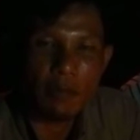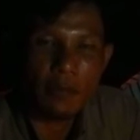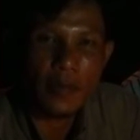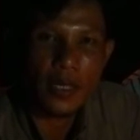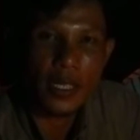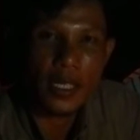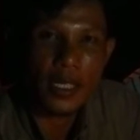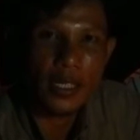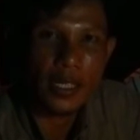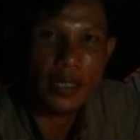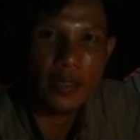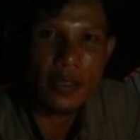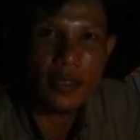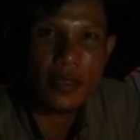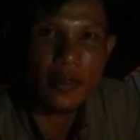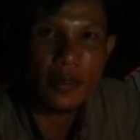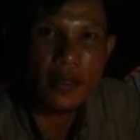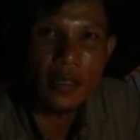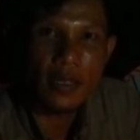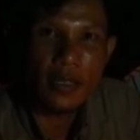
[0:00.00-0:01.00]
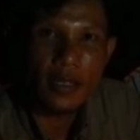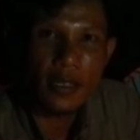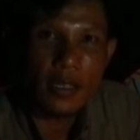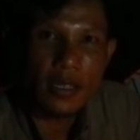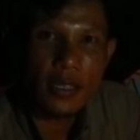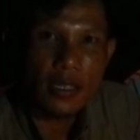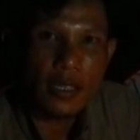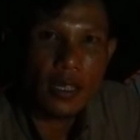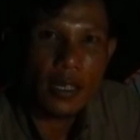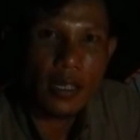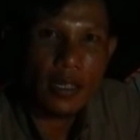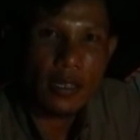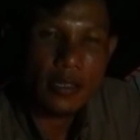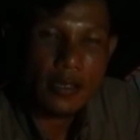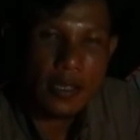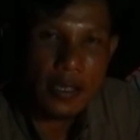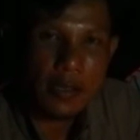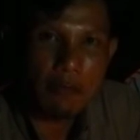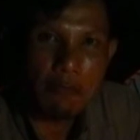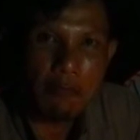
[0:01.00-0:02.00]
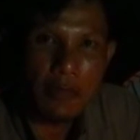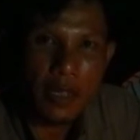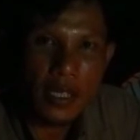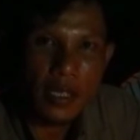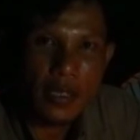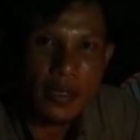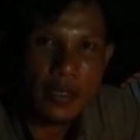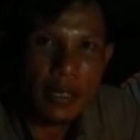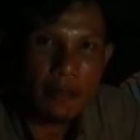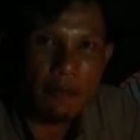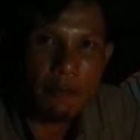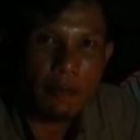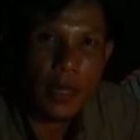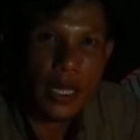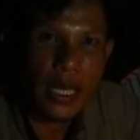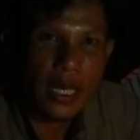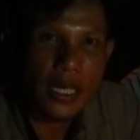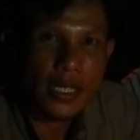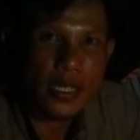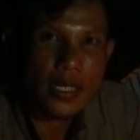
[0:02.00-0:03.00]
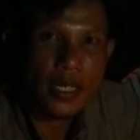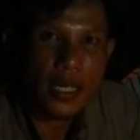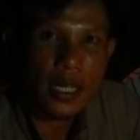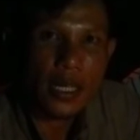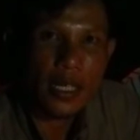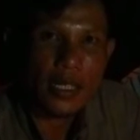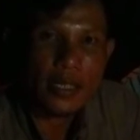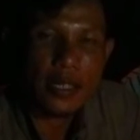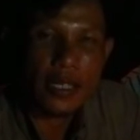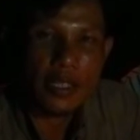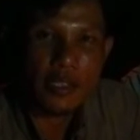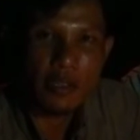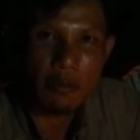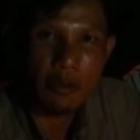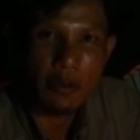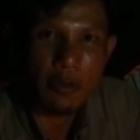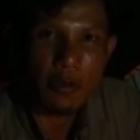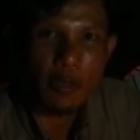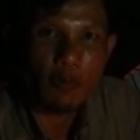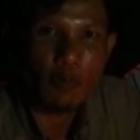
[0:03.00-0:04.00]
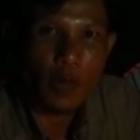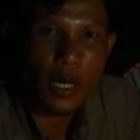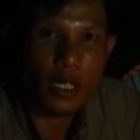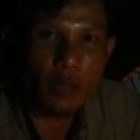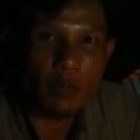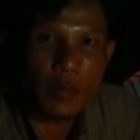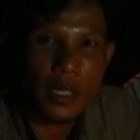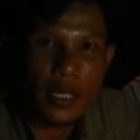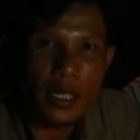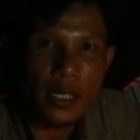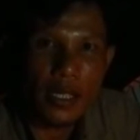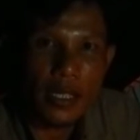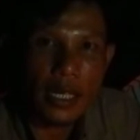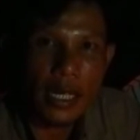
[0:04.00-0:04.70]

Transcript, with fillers: But this is uh, this is a really safe place and it's such a good environment